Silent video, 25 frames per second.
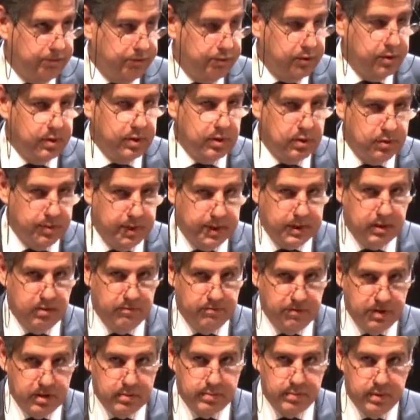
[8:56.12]
foreign direct
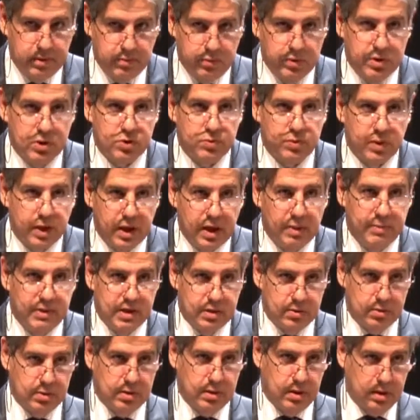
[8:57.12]
investment, which is what I'm
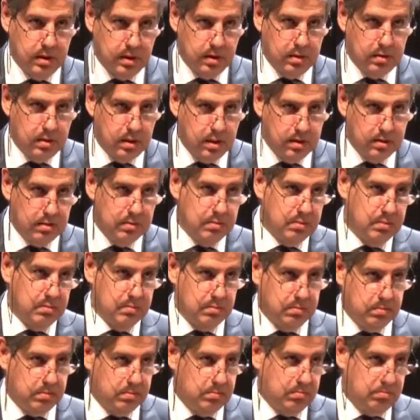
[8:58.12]
interested in, not
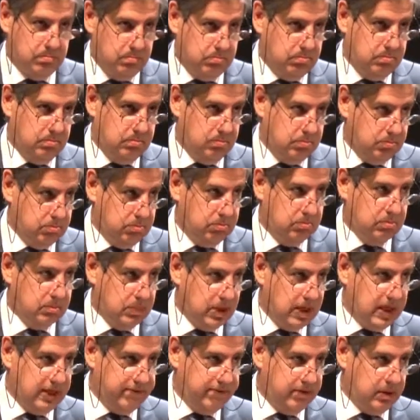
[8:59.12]

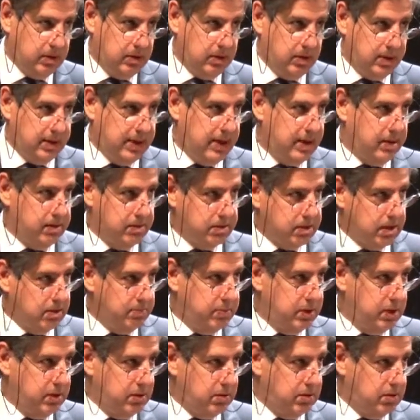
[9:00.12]
having Italians come
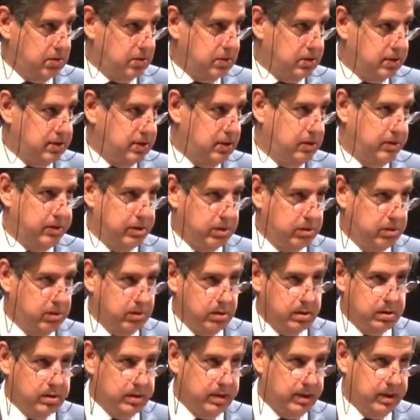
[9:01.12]
here, sell their
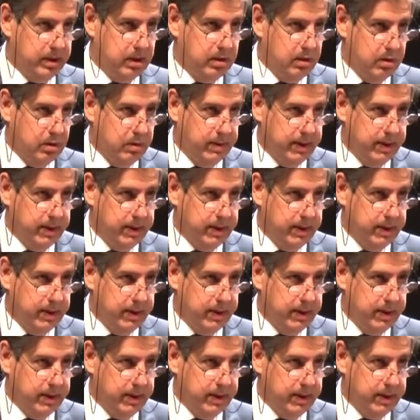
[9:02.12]
goods, and go